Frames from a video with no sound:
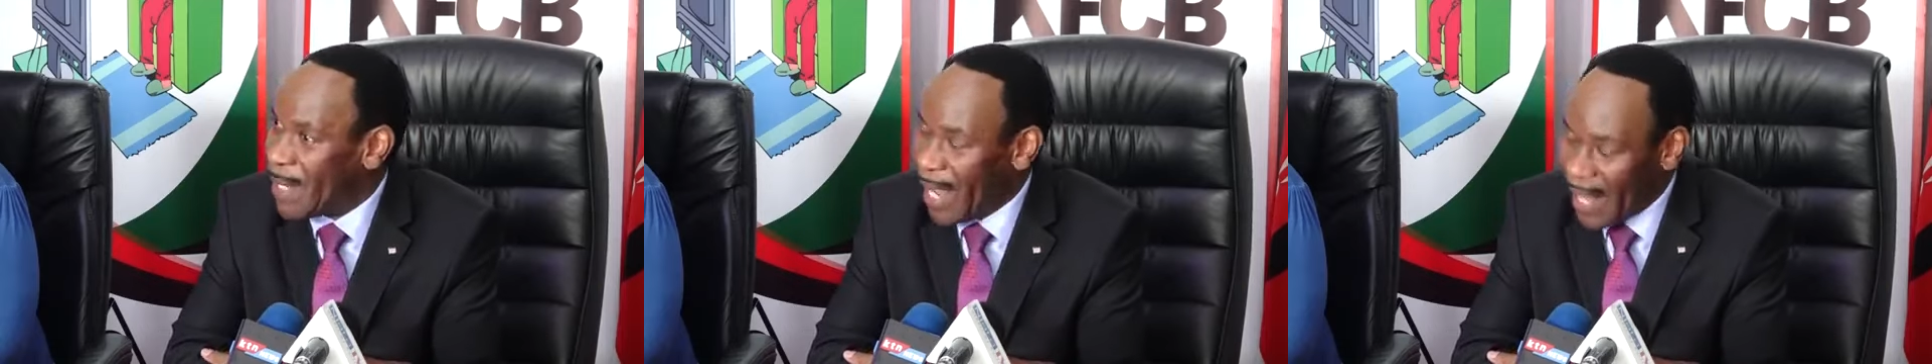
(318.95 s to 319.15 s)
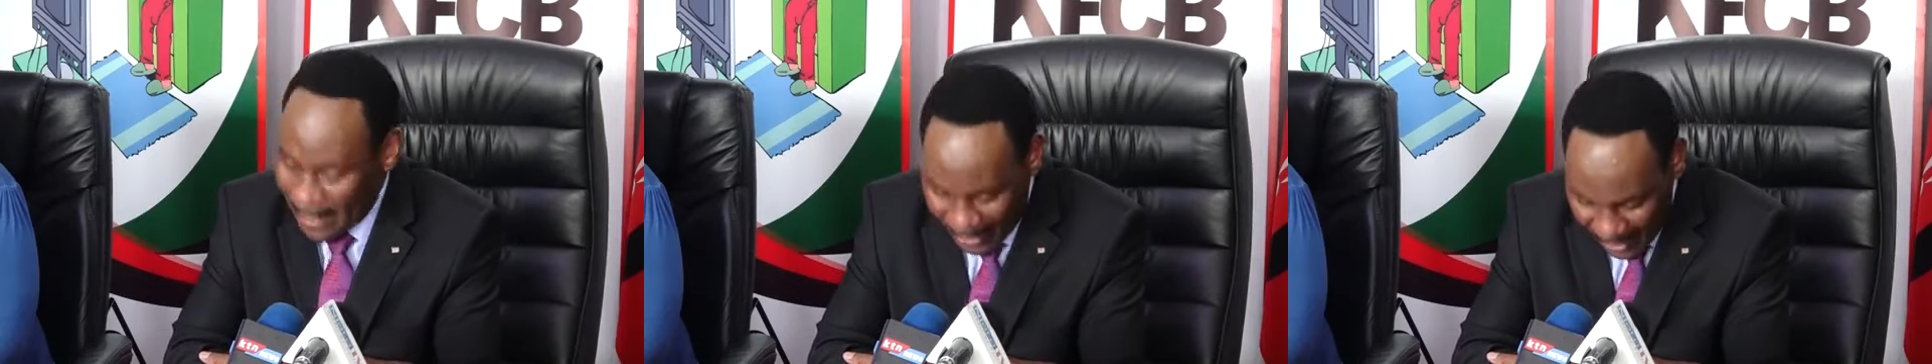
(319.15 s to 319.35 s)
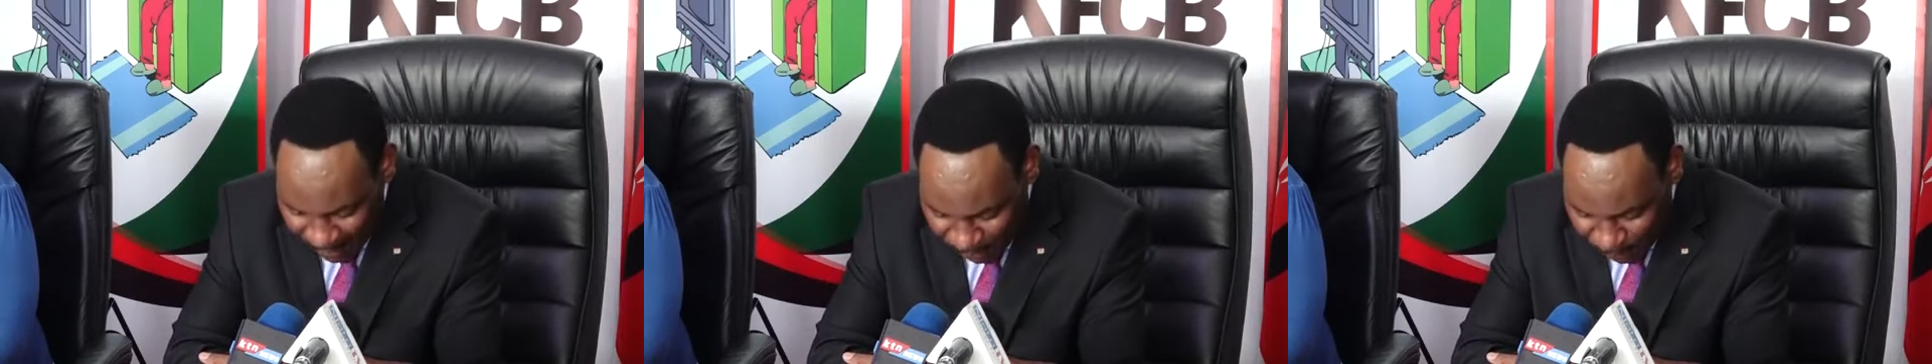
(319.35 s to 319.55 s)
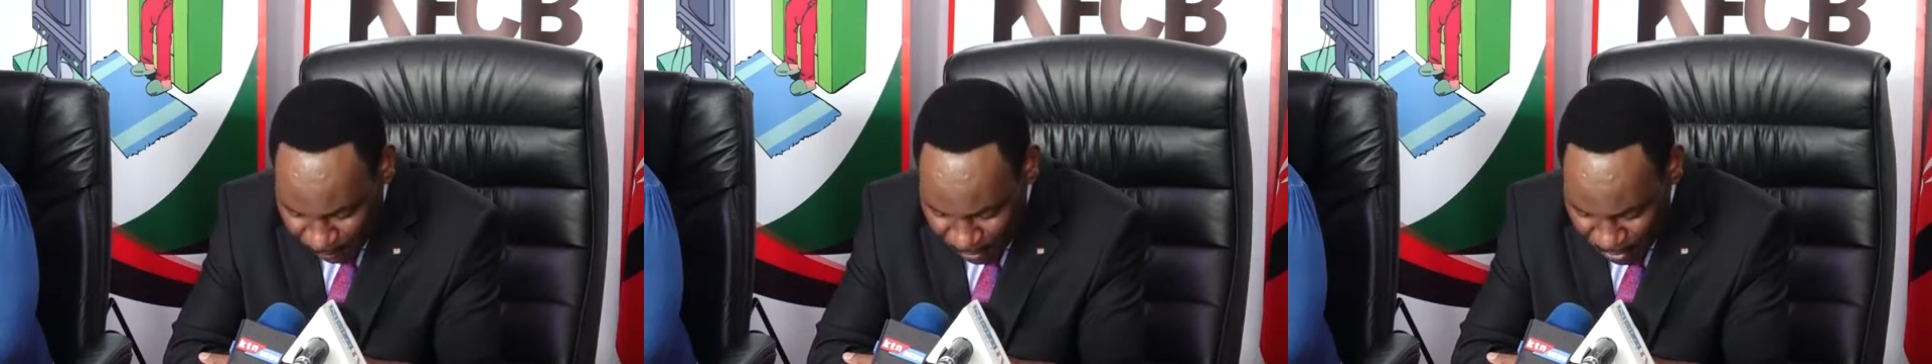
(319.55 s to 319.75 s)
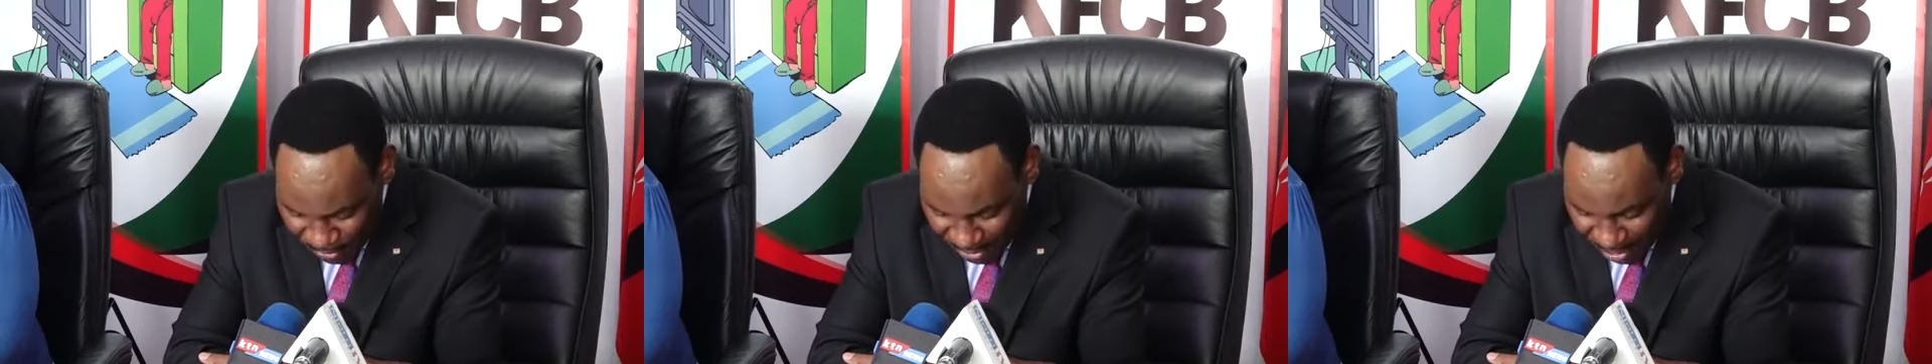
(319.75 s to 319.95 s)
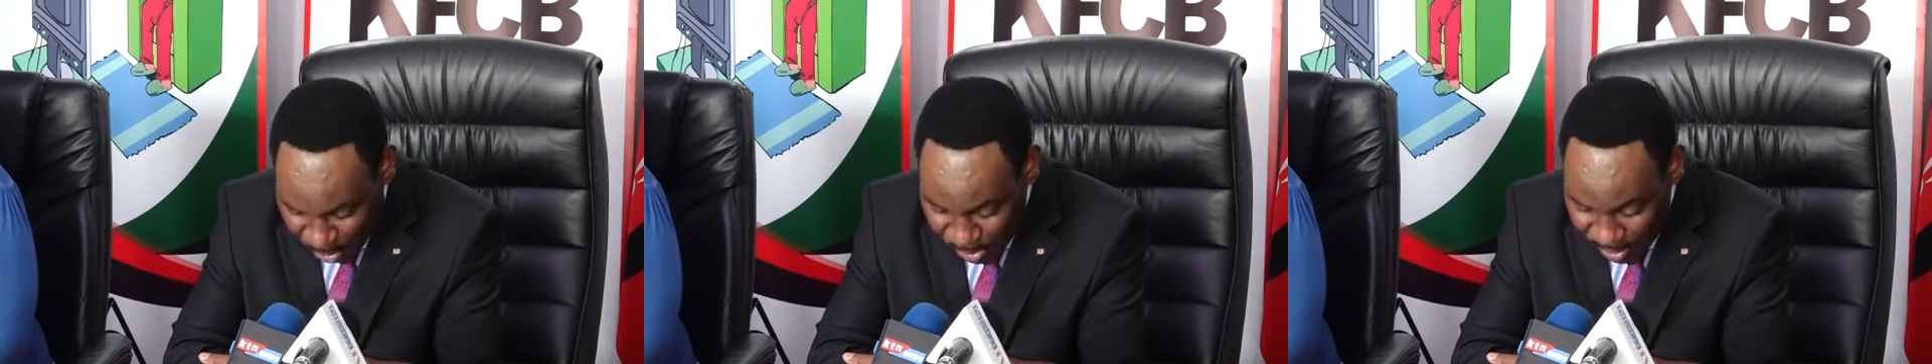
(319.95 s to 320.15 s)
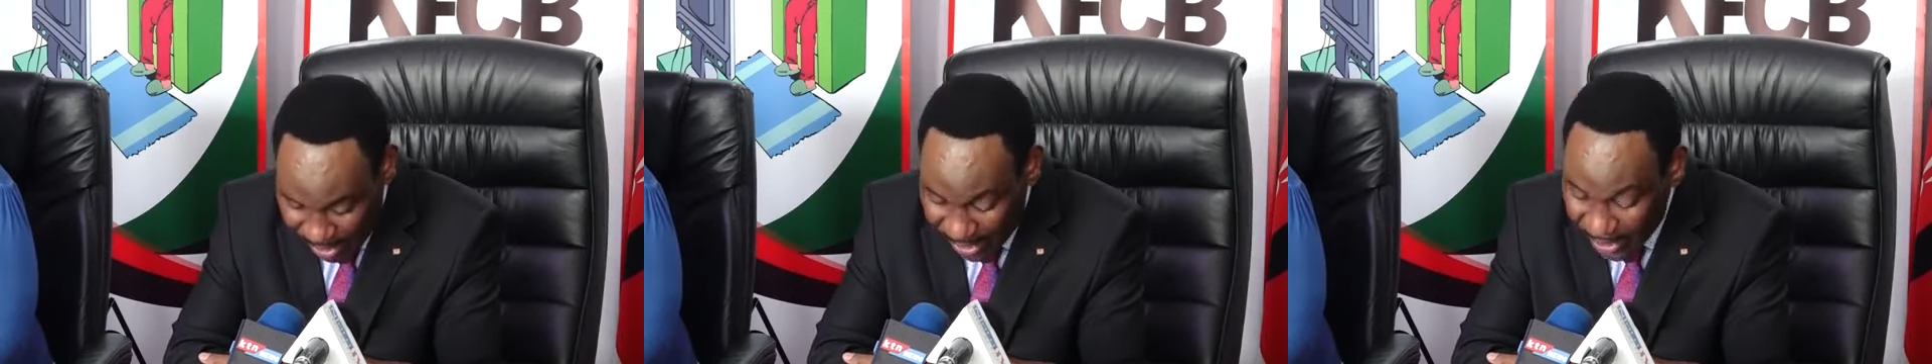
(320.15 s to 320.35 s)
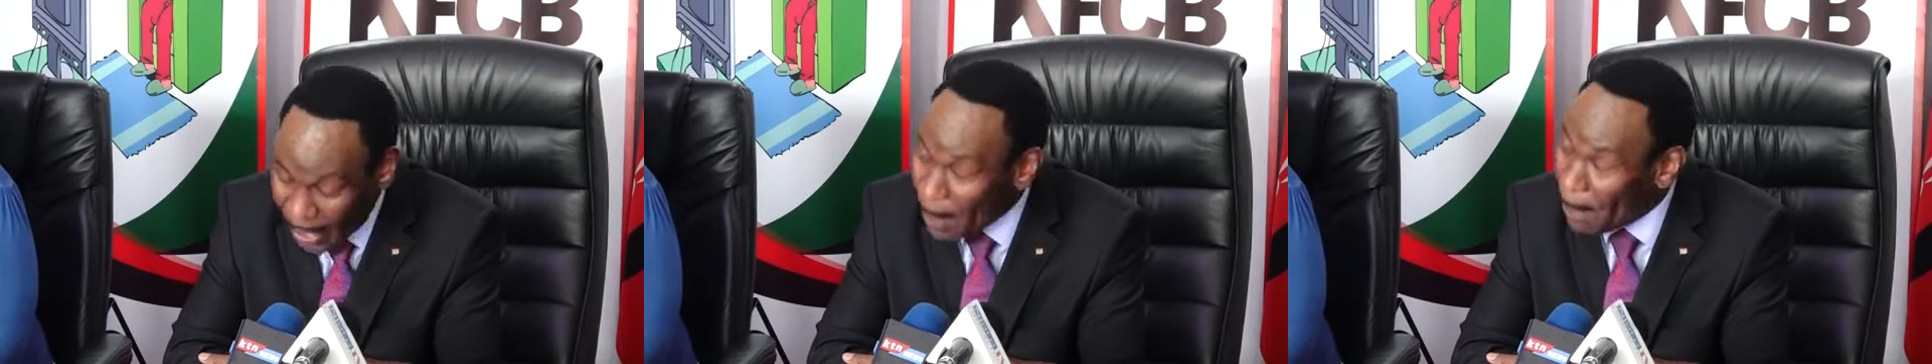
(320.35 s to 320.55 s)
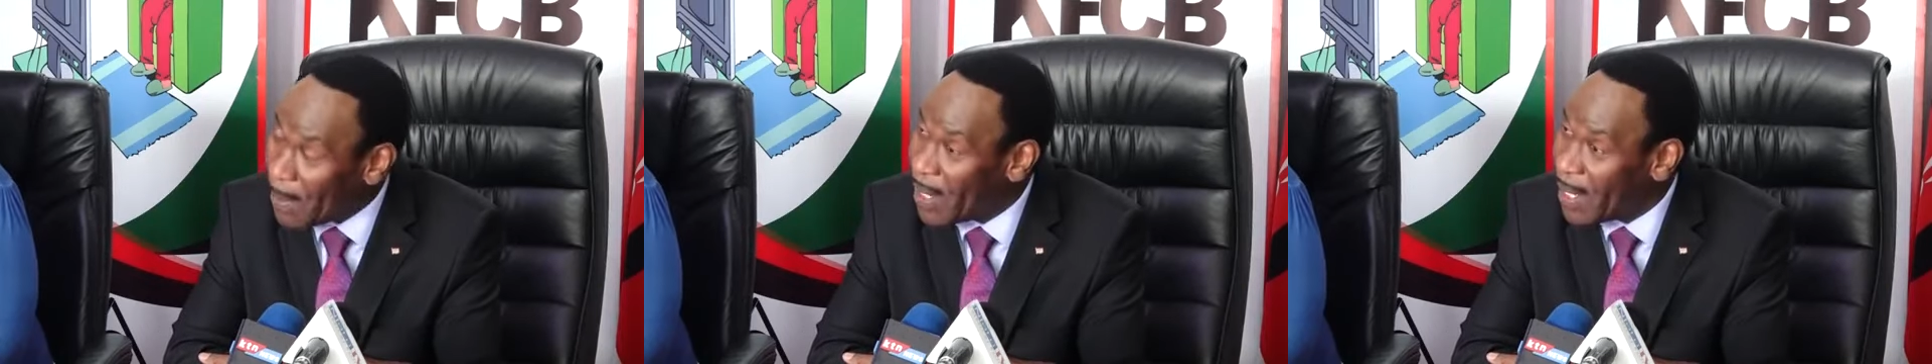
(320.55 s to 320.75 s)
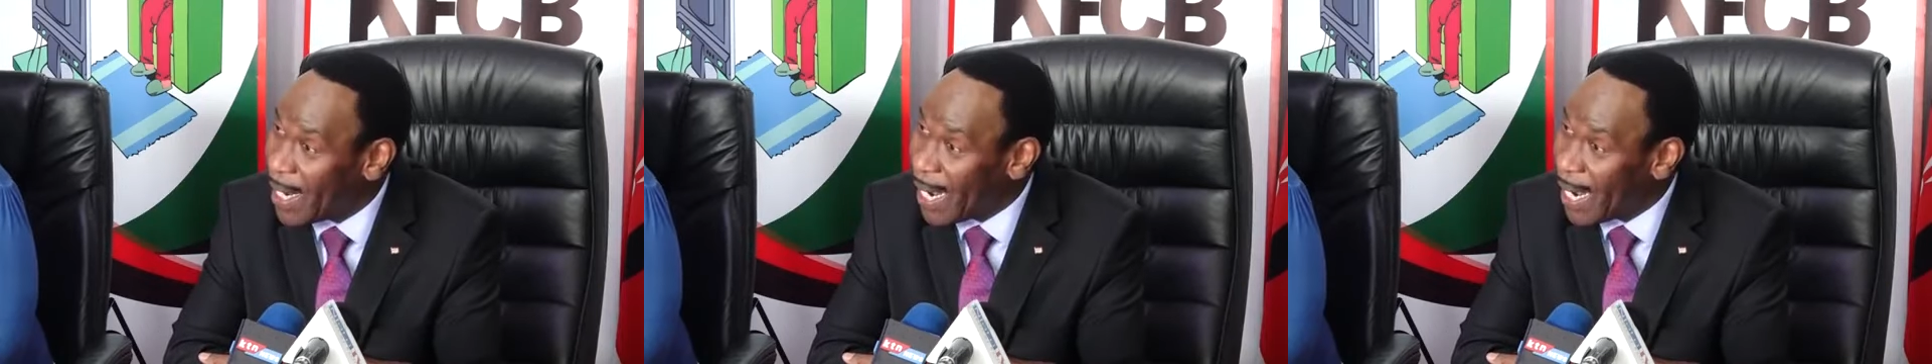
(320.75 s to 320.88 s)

and therefore they could end up